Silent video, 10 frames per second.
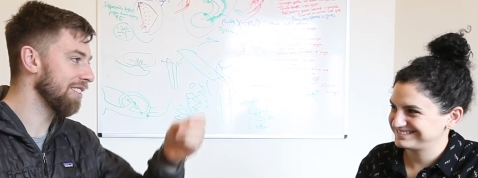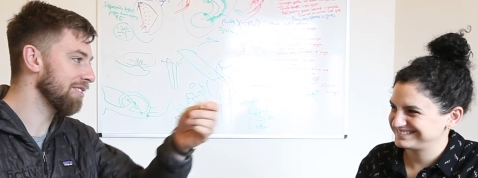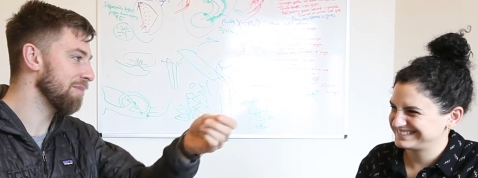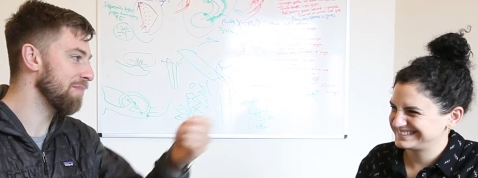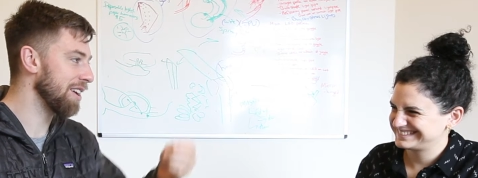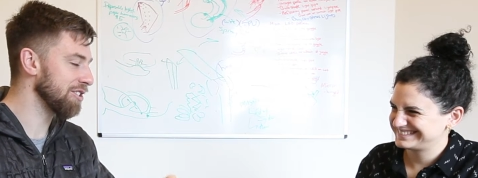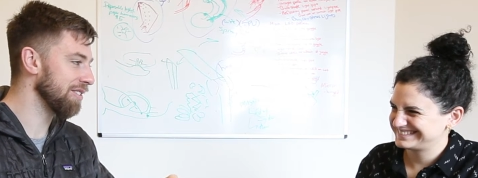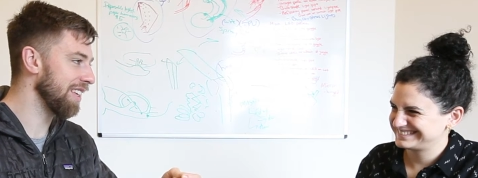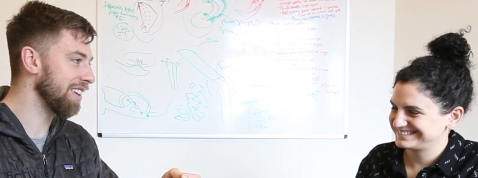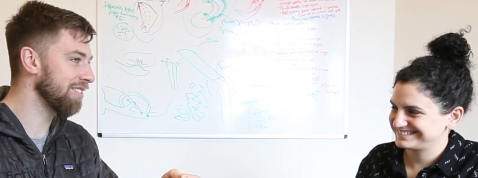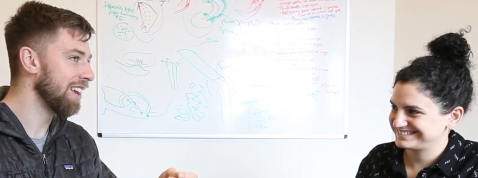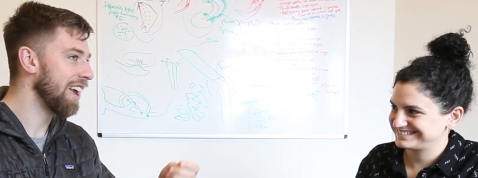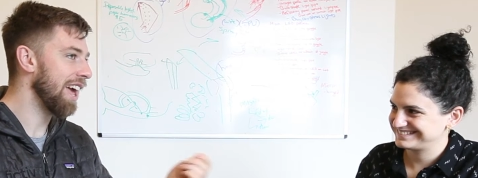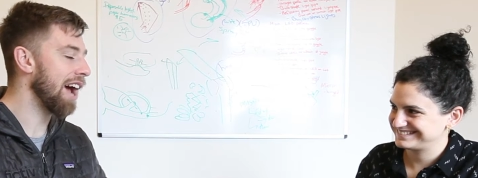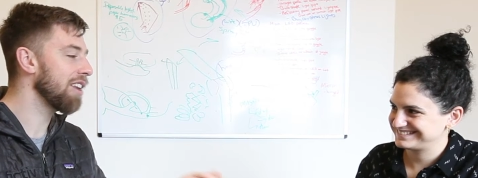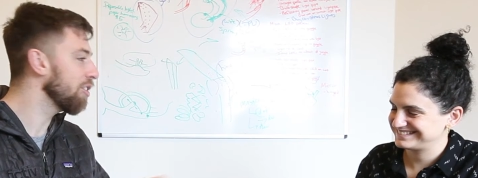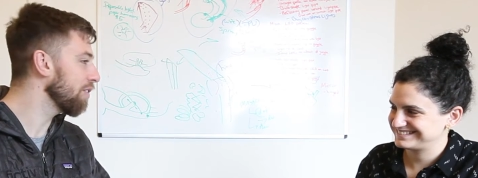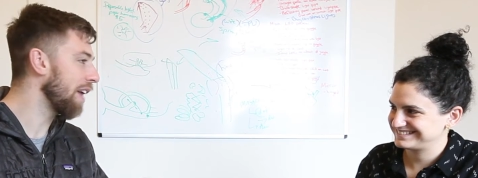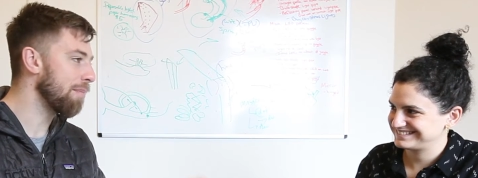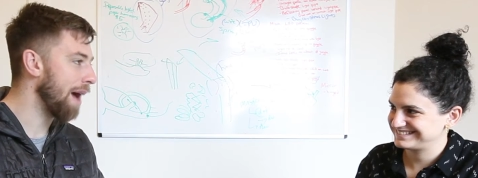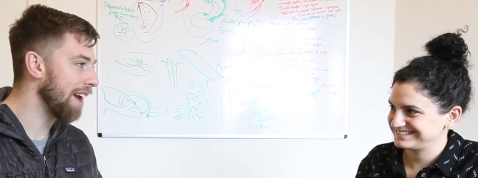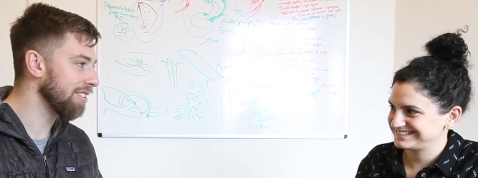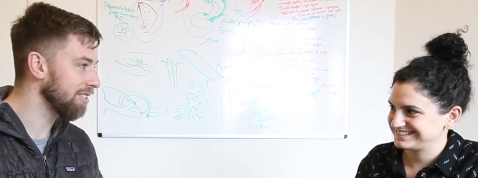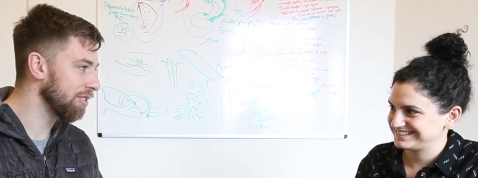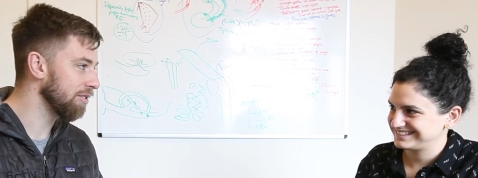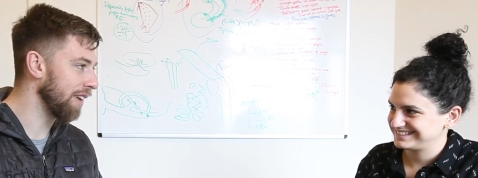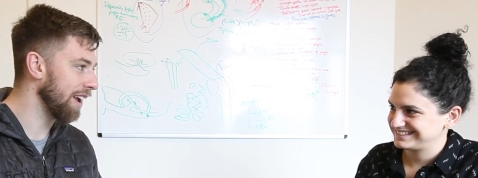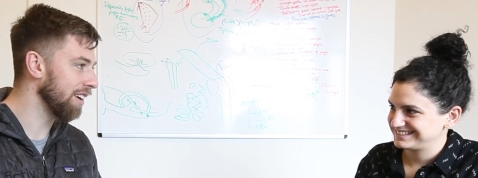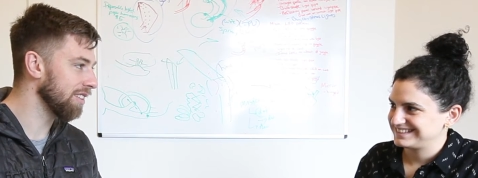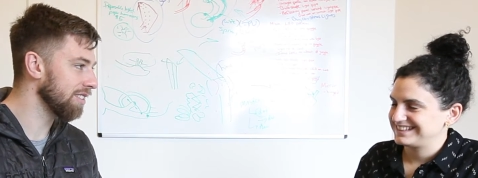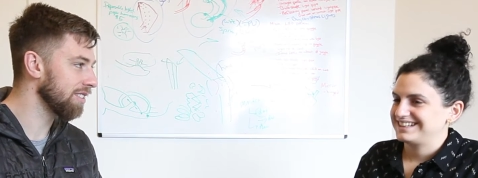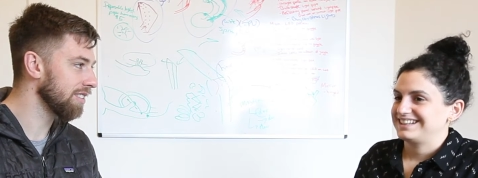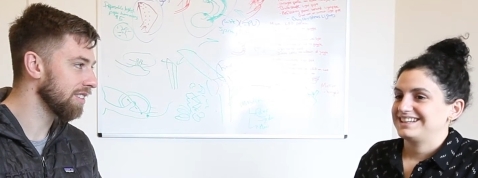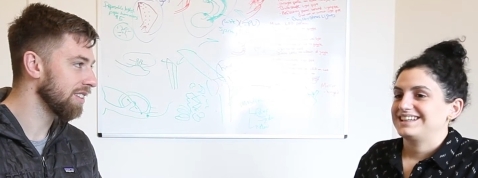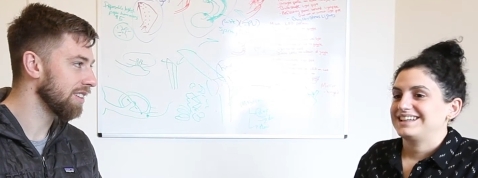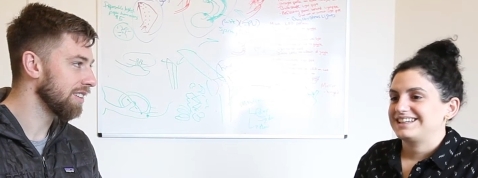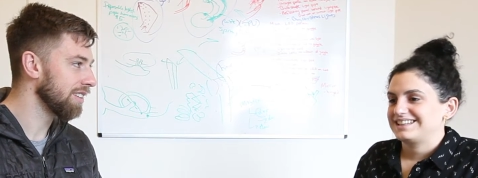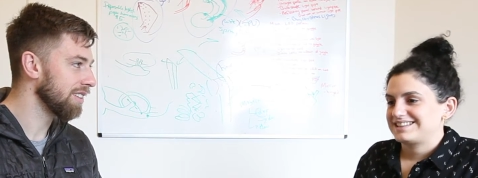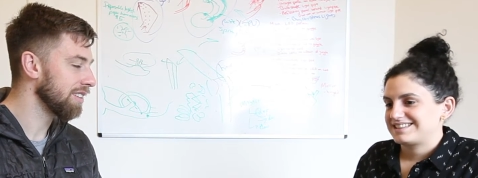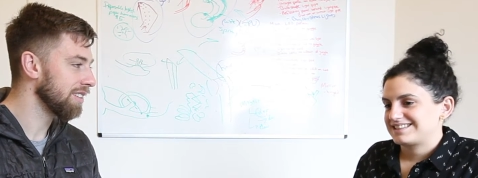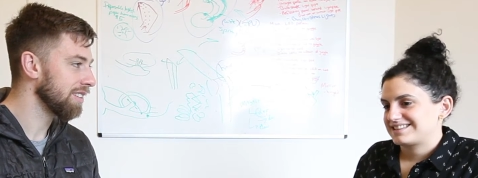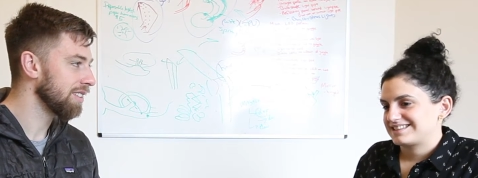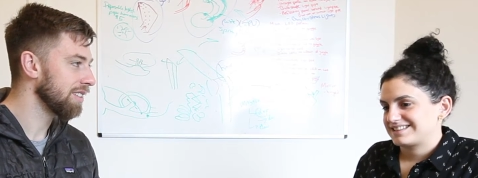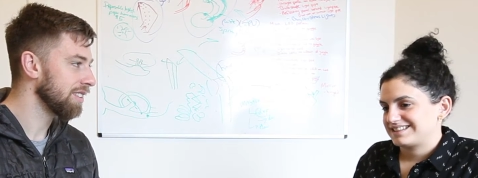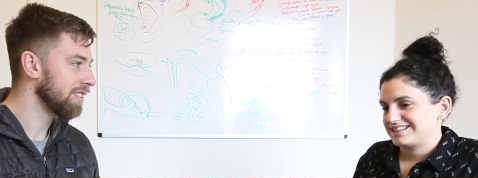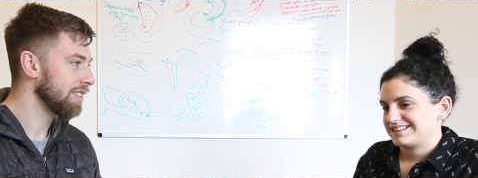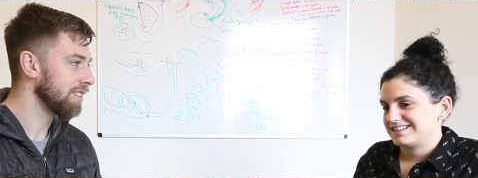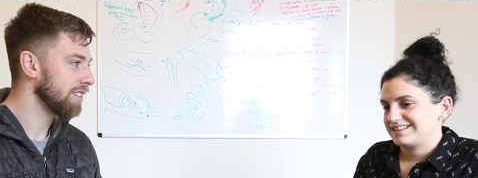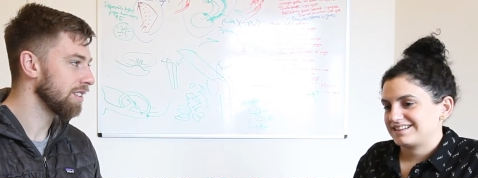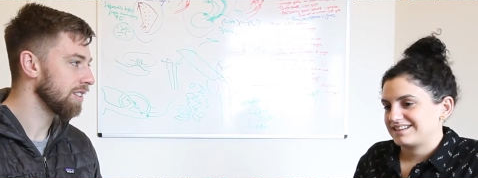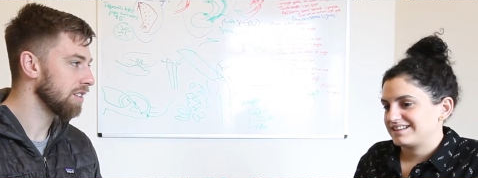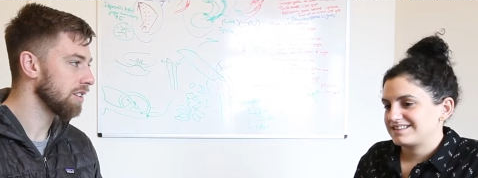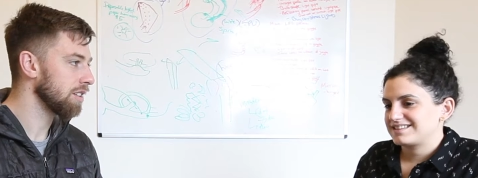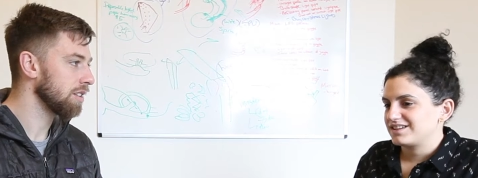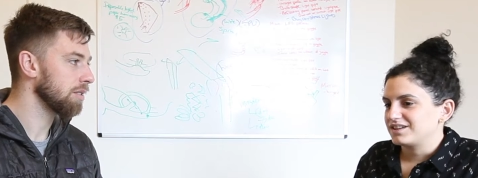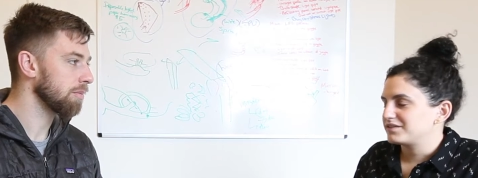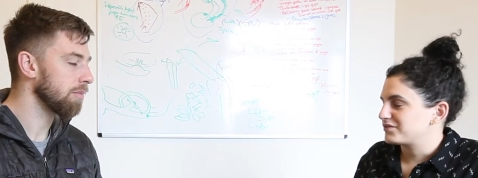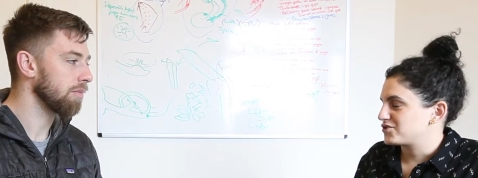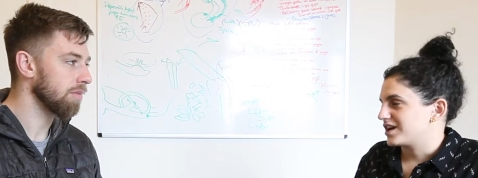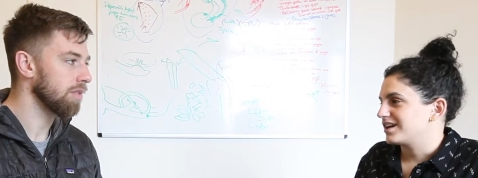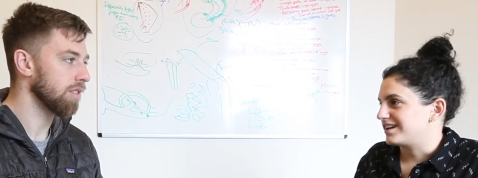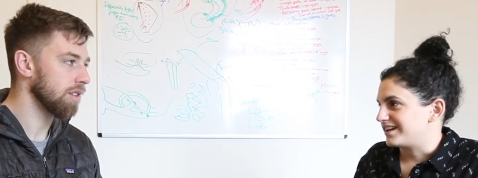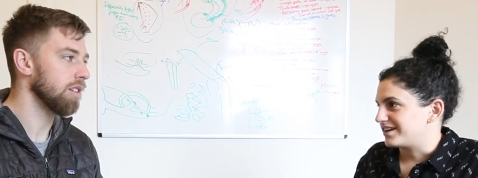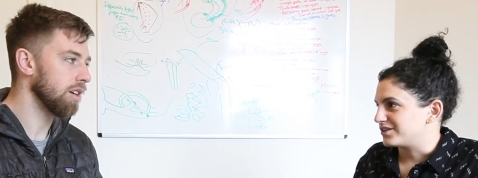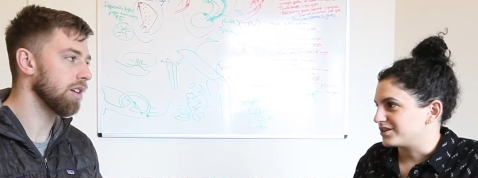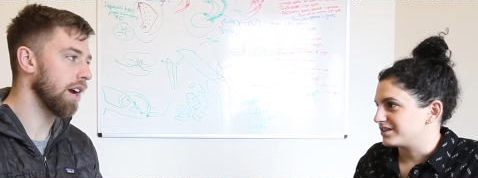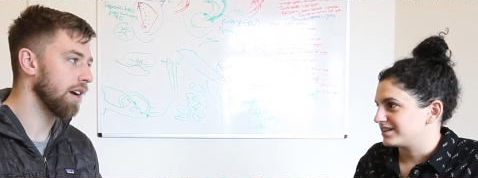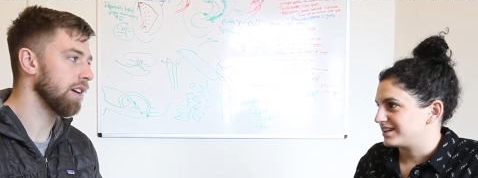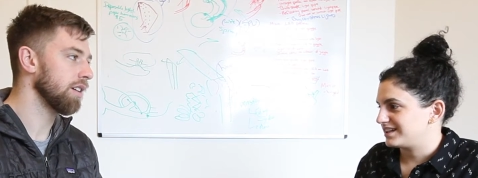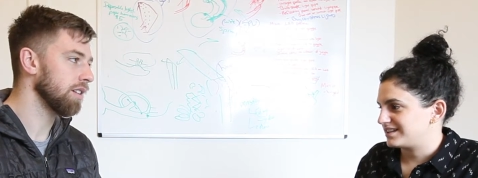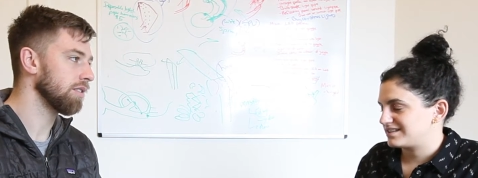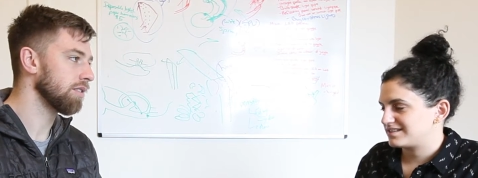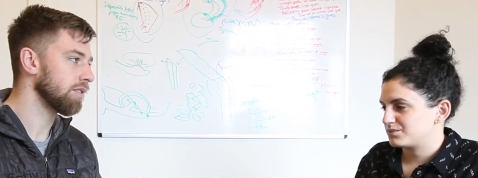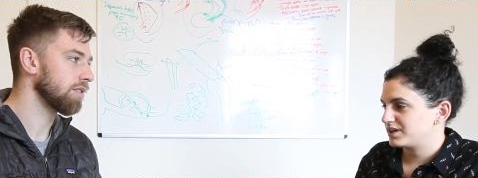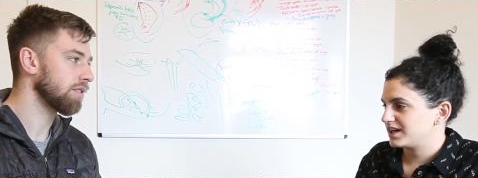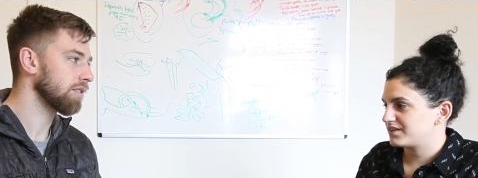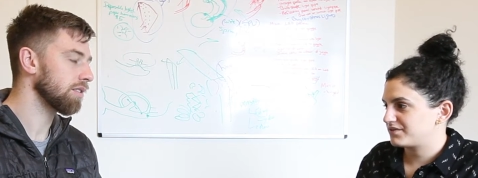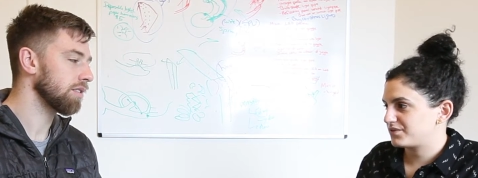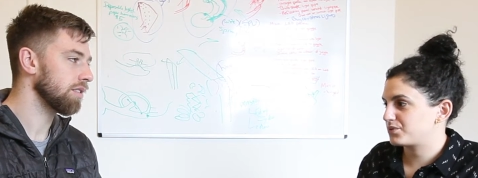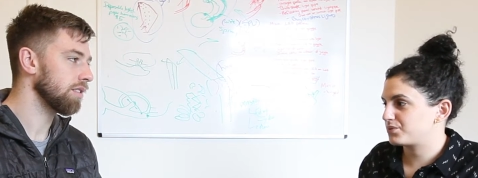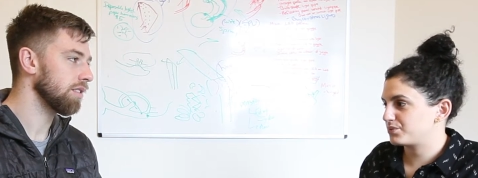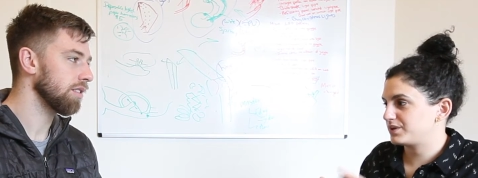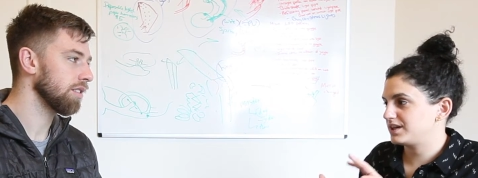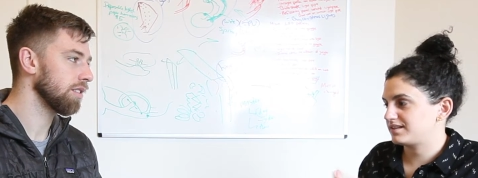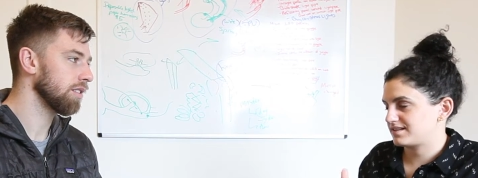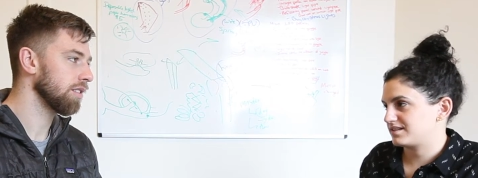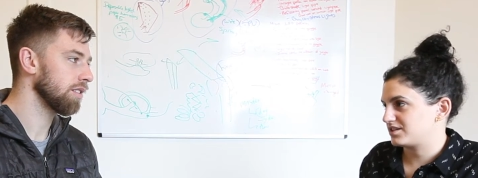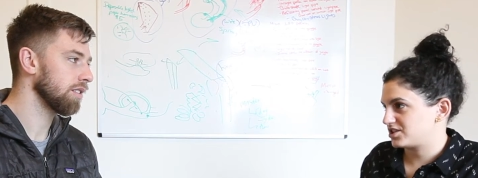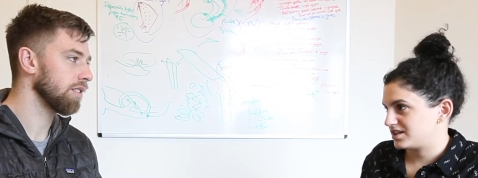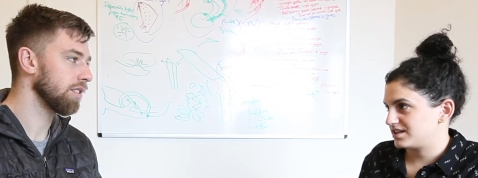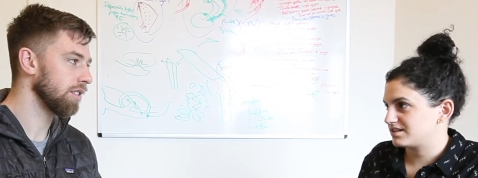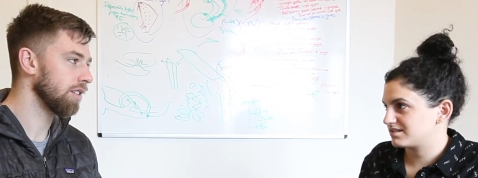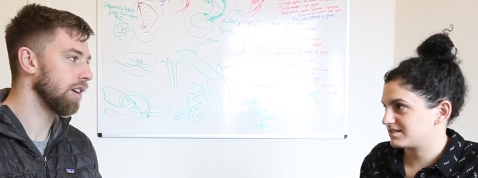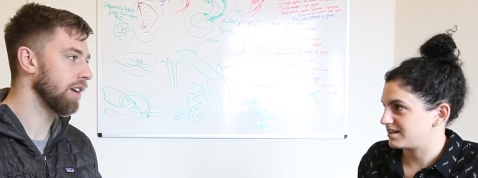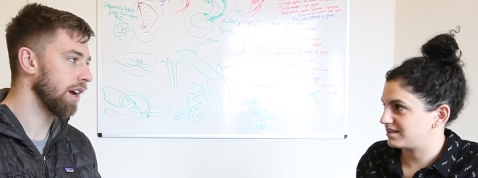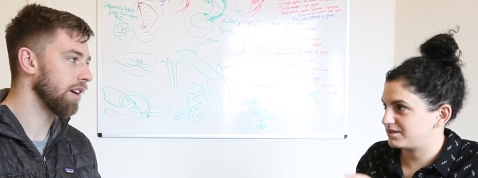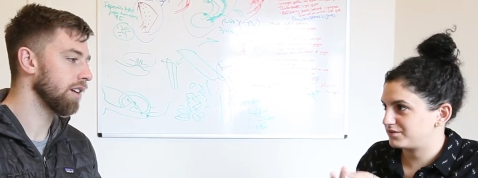Speaker 1: test to measure this. And how do you know if that passes or fails?
Speaker 2: It's it's a lot of trial and error. Okay. It's we have three test engineers that okay.